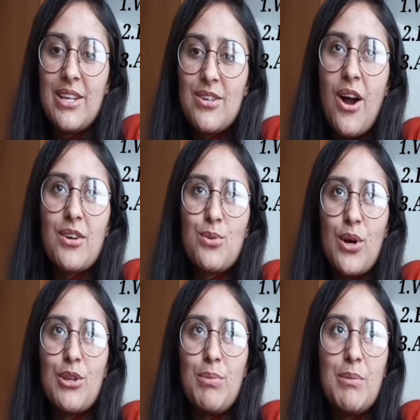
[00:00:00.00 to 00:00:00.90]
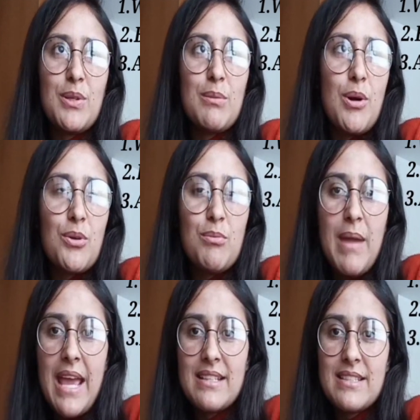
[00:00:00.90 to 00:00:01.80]
Talk to other people about
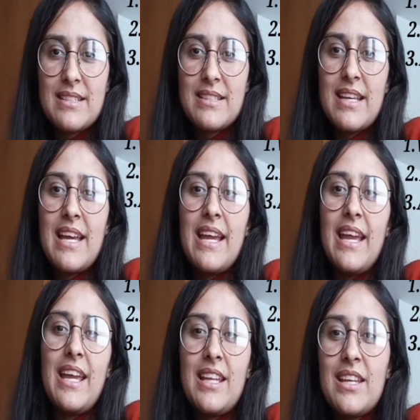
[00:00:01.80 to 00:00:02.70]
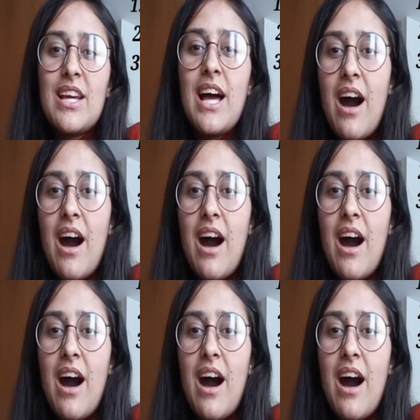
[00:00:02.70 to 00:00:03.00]
maths and